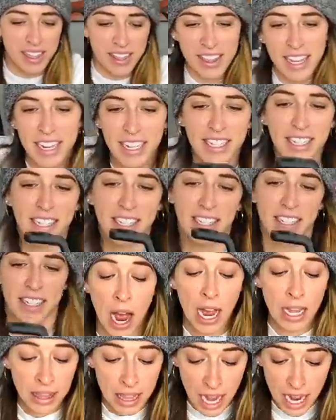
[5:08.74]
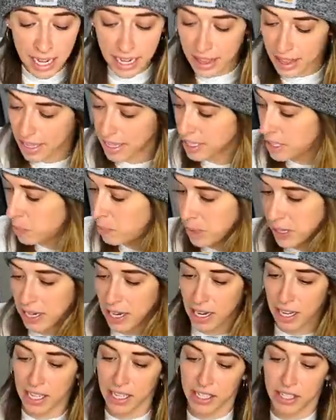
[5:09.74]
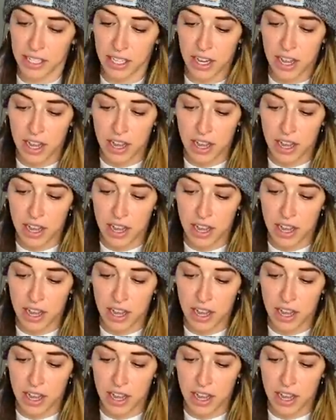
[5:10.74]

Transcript: this, I like this because